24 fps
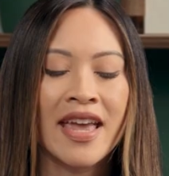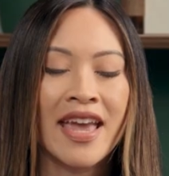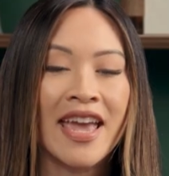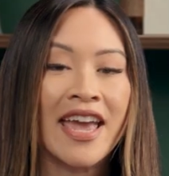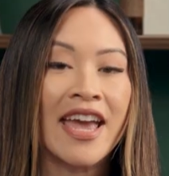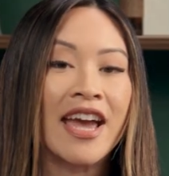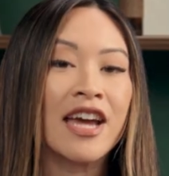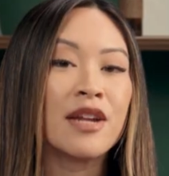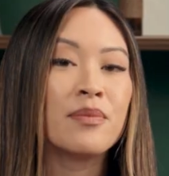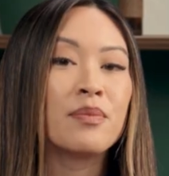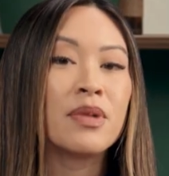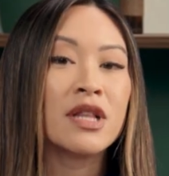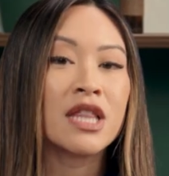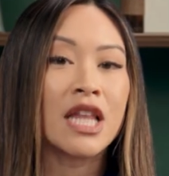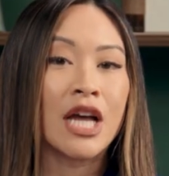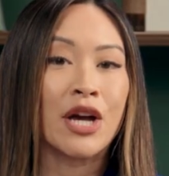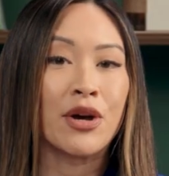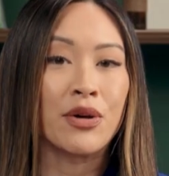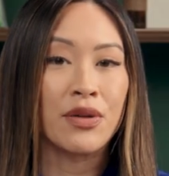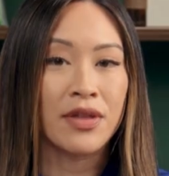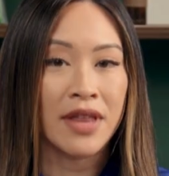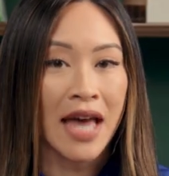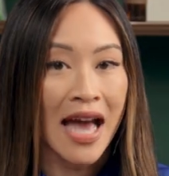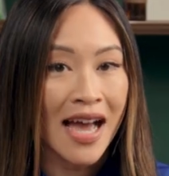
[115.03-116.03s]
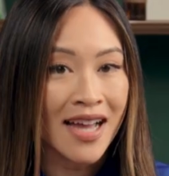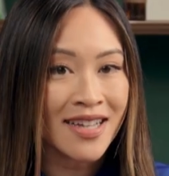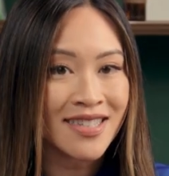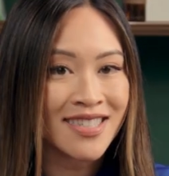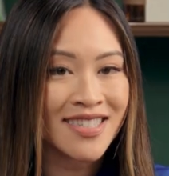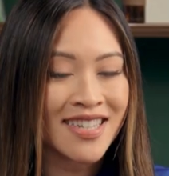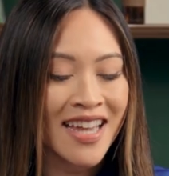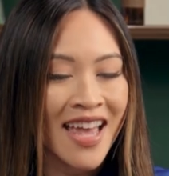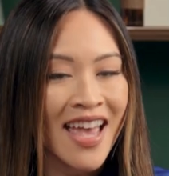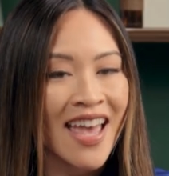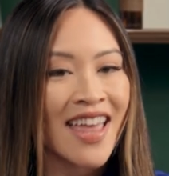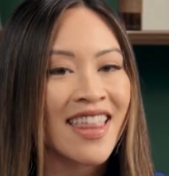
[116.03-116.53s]
And below that,
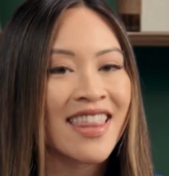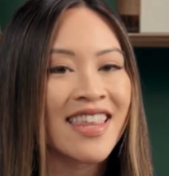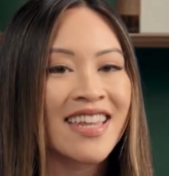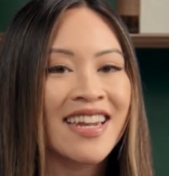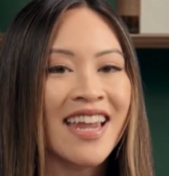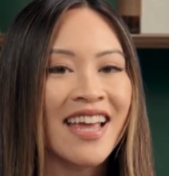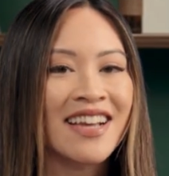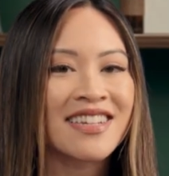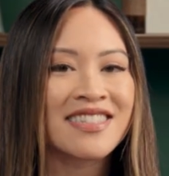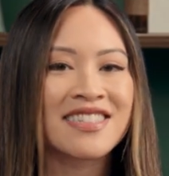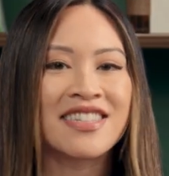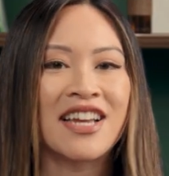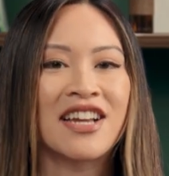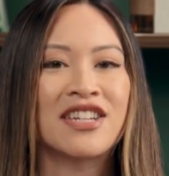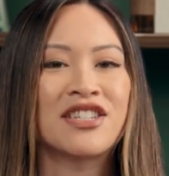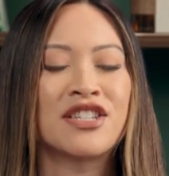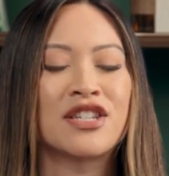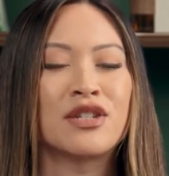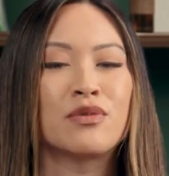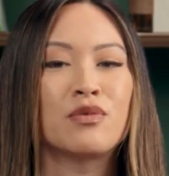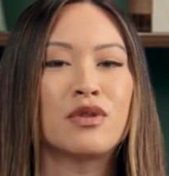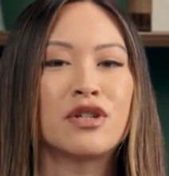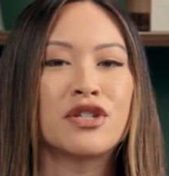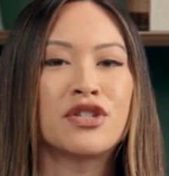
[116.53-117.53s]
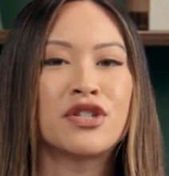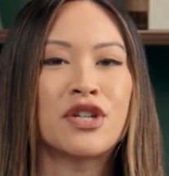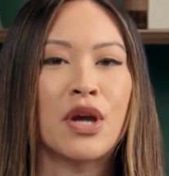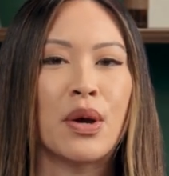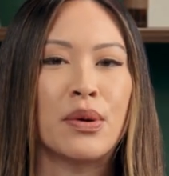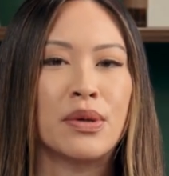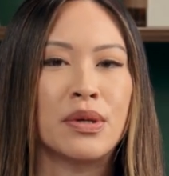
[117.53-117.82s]
the next section will show